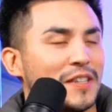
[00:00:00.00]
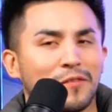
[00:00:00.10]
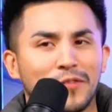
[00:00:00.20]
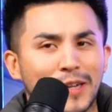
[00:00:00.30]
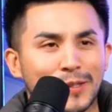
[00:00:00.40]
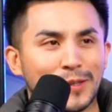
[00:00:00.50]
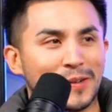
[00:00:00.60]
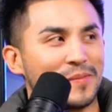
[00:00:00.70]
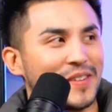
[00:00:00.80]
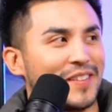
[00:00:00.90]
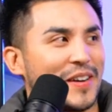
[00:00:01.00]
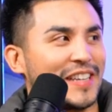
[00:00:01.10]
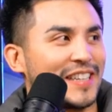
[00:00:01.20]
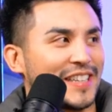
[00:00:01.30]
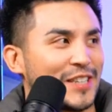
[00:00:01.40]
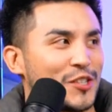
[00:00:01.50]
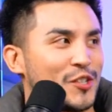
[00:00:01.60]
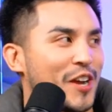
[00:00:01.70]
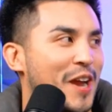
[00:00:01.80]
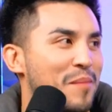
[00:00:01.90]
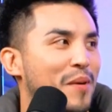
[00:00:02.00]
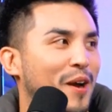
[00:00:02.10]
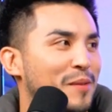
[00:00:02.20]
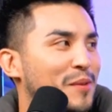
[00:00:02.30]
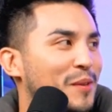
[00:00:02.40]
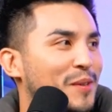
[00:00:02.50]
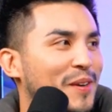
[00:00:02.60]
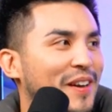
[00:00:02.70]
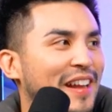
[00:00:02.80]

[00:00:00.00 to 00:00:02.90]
He's like, fix him. My dad's like this giant bodybuilder.